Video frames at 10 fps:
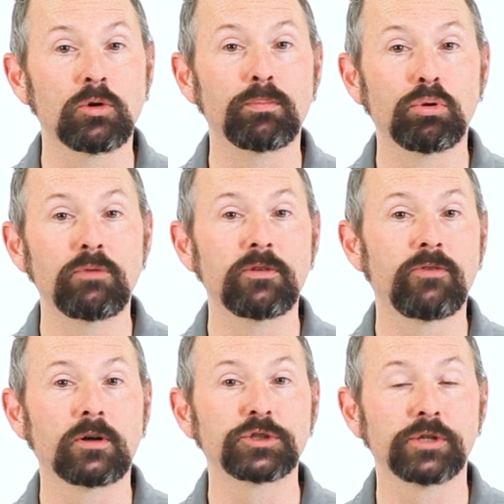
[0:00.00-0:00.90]
improve the
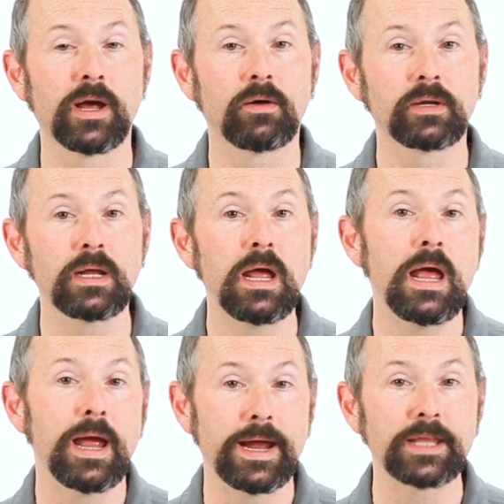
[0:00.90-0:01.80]
functionality
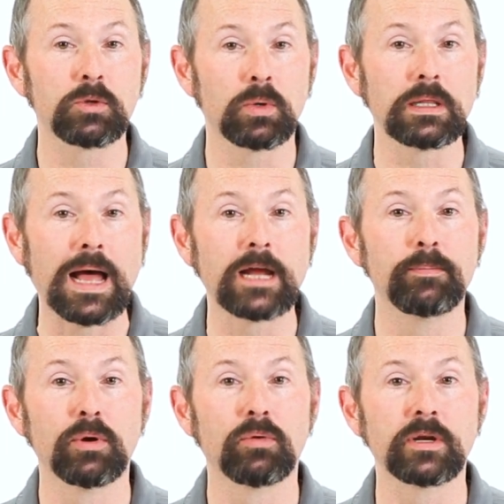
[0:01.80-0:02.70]
and the
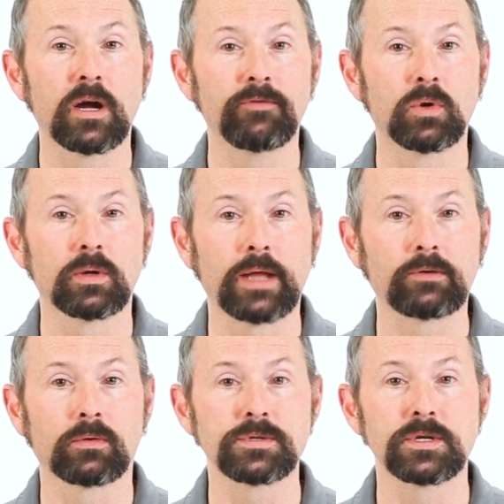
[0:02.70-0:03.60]
reliability of your
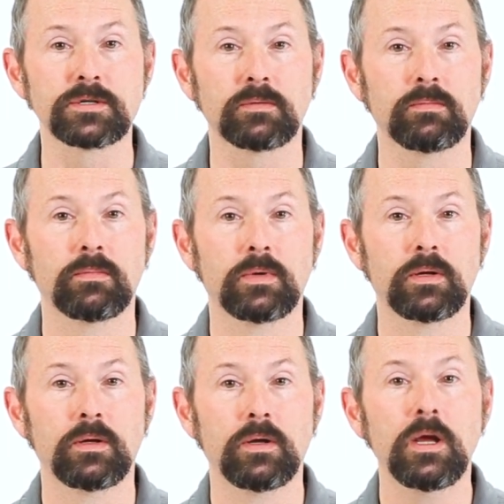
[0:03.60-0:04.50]
electrical system.
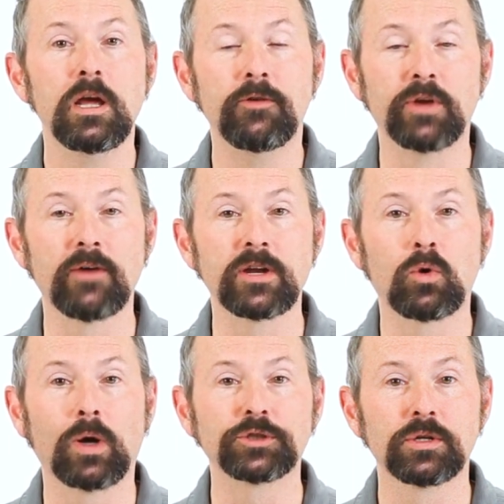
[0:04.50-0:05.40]
If you have any
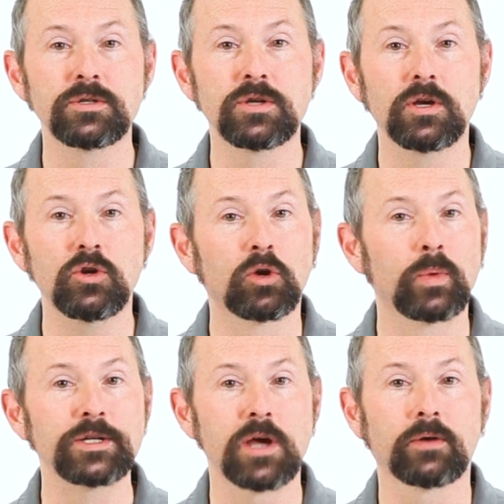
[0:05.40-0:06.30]
questions, you can
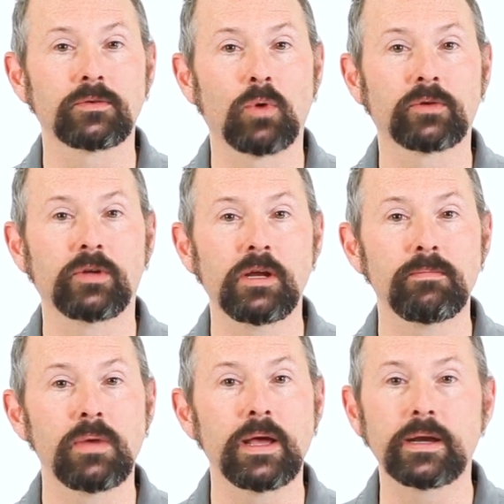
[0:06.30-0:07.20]
reach out to our
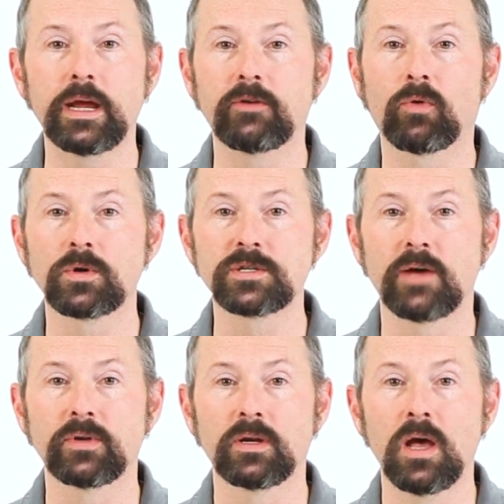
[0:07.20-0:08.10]
team at
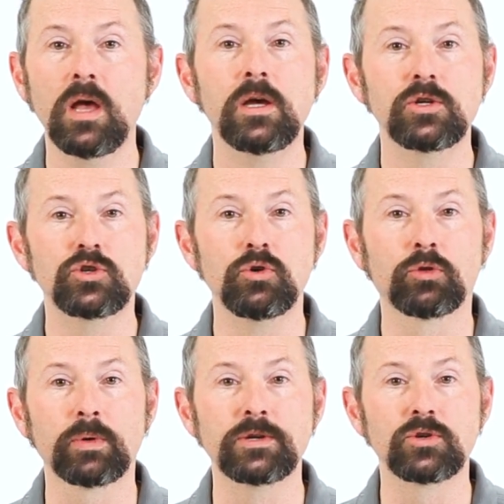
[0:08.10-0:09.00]

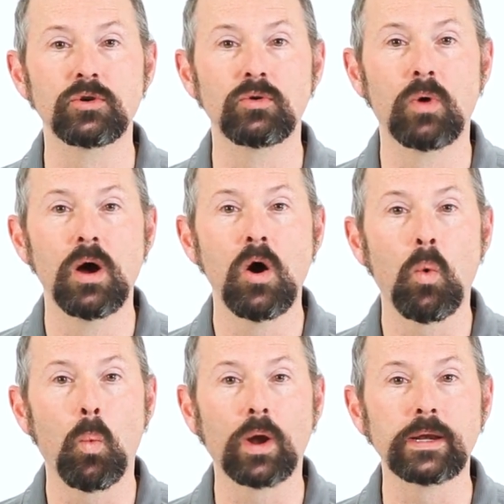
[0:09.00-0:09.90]

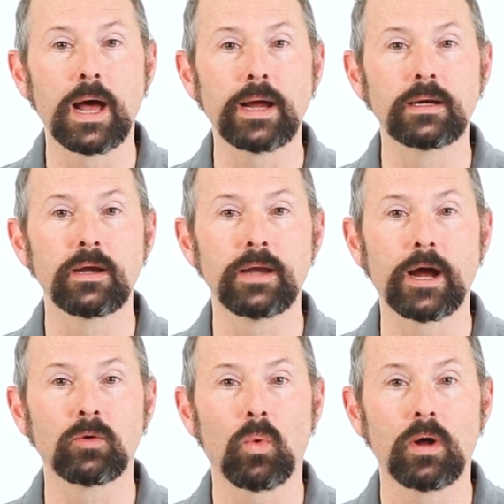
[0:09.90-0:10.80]

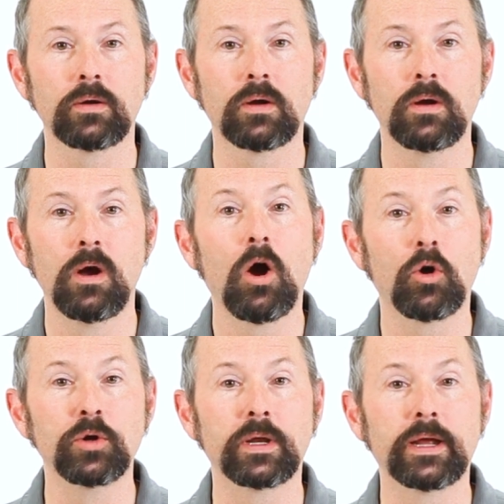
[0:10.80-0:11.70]
847-232-1991,
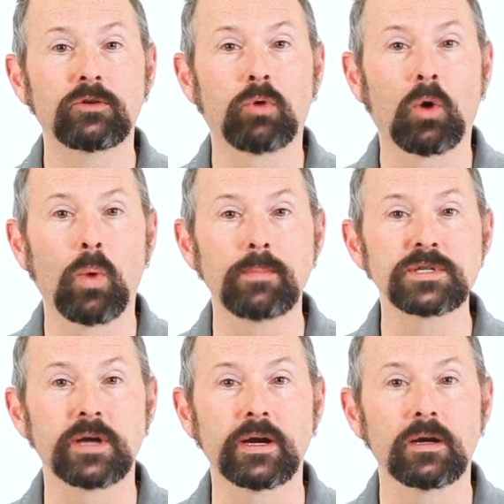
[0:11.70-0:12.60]
or you can get to our
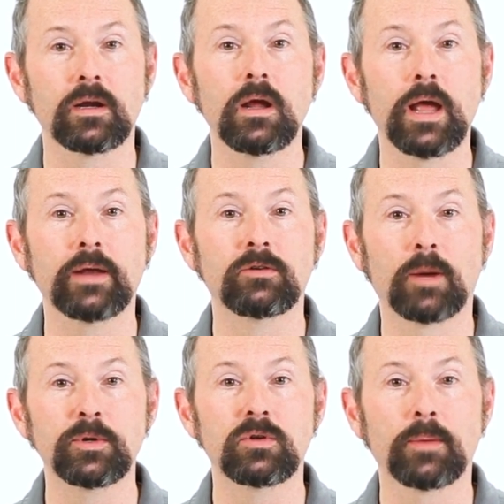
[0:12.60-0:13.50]
website at
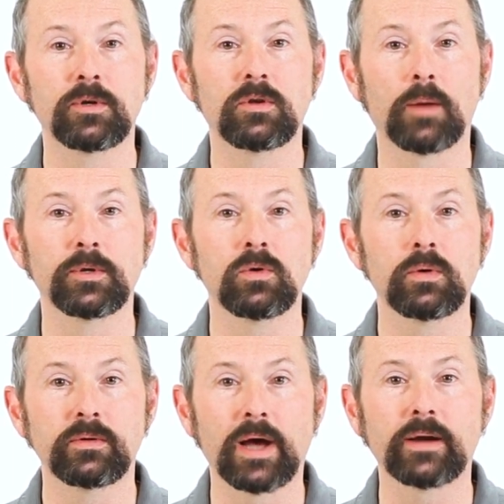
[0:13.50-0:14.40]

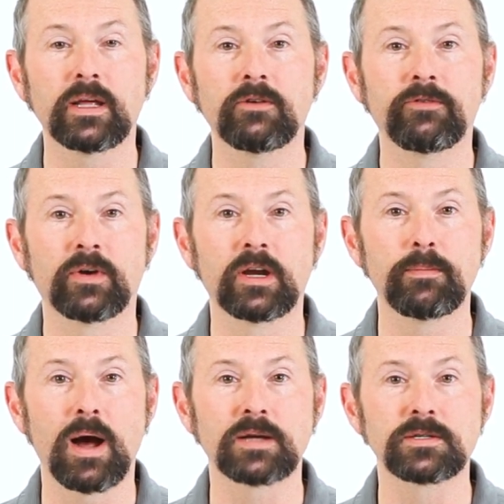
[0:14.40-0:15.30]

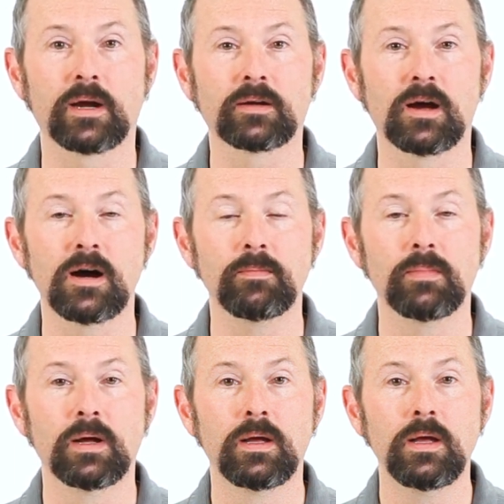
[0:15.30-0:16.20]
www.infinitybox.com.
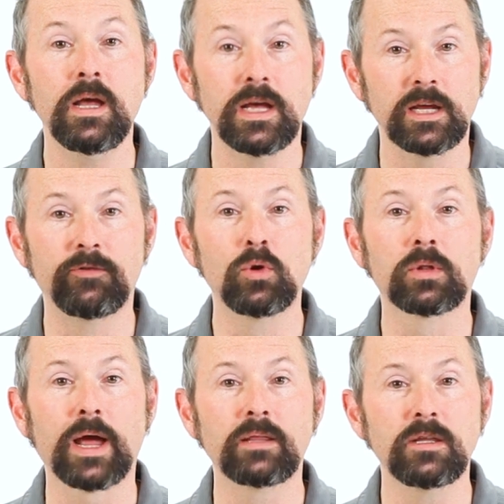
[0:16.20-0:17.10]
If you
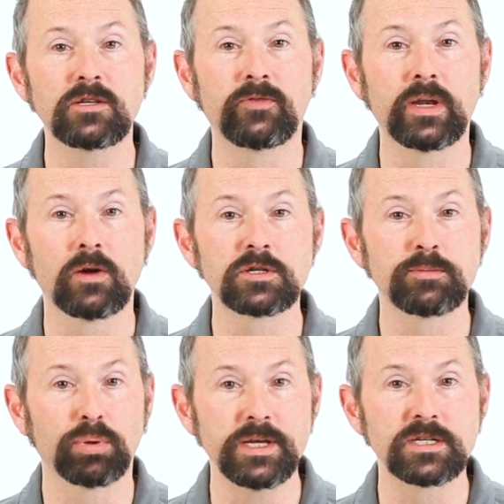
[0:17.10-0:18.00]
like these videos,
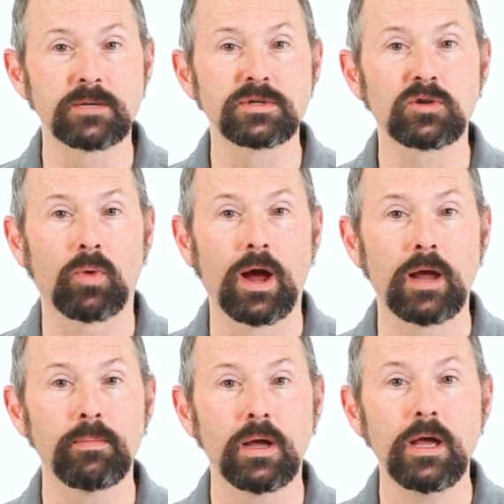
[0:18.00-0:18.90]
please
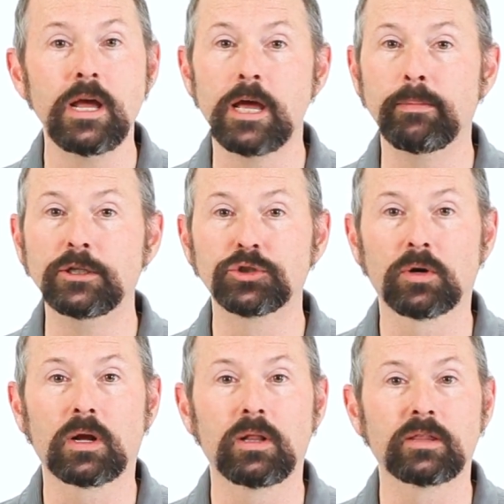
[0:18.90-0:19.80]
subscribe and be sure
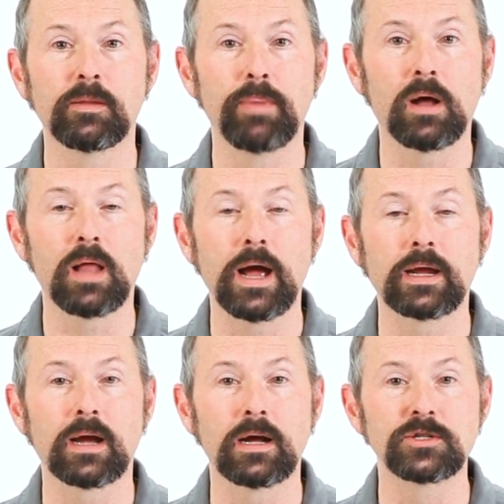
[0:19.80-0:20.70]
to click the bell
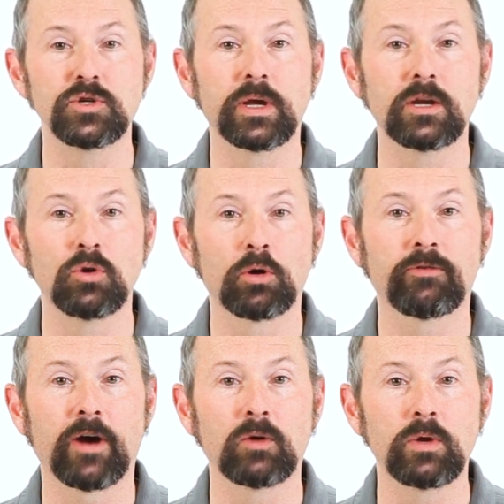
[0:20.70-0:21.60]
icon so you get
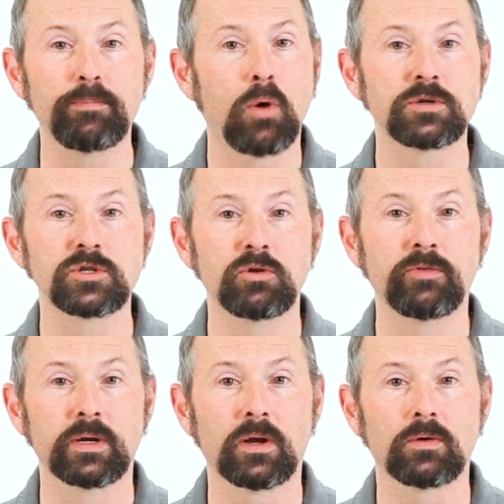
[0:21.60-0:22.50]
notified when we post new
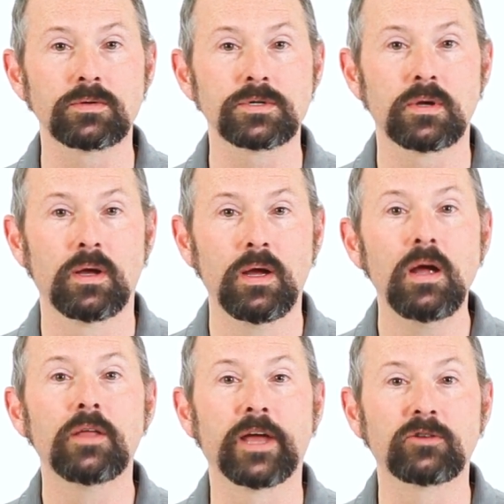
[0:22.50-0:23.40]
videos.
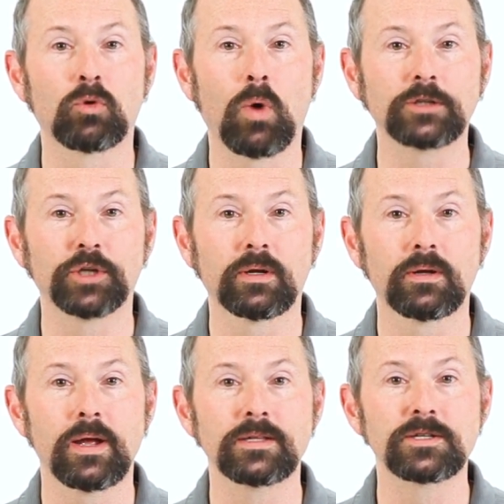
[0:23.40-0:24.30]
Thanks for watching
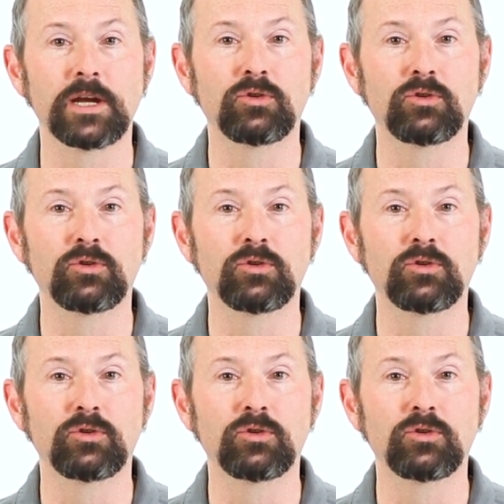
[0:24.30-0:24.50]
and stay